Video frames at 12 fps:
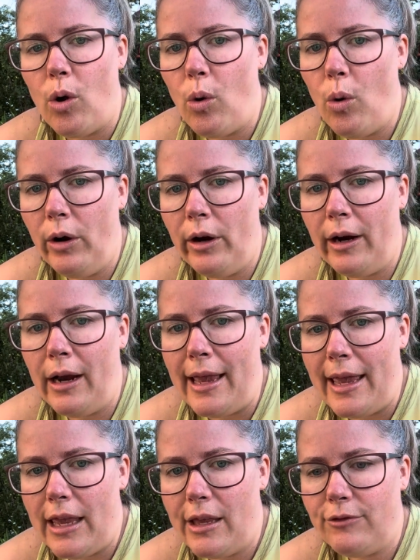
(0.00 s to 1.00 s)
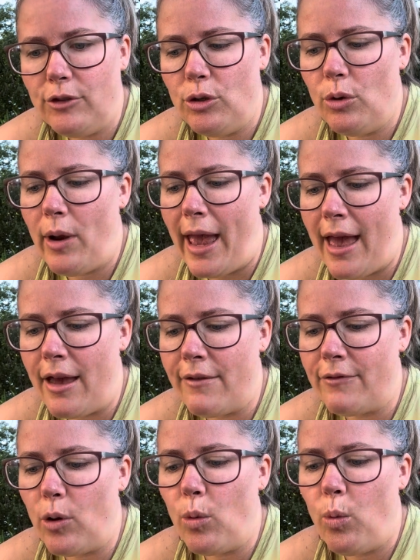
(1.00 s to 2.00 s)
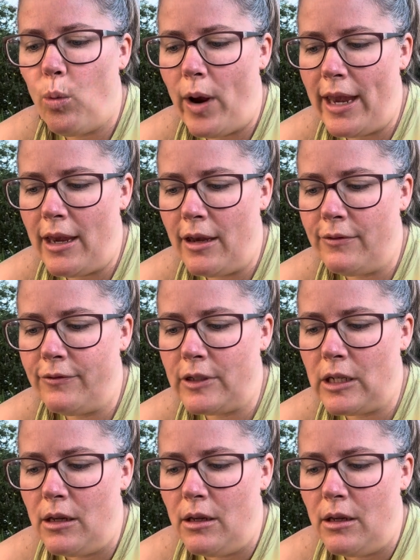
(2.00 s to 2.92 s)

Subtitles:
or if you have waived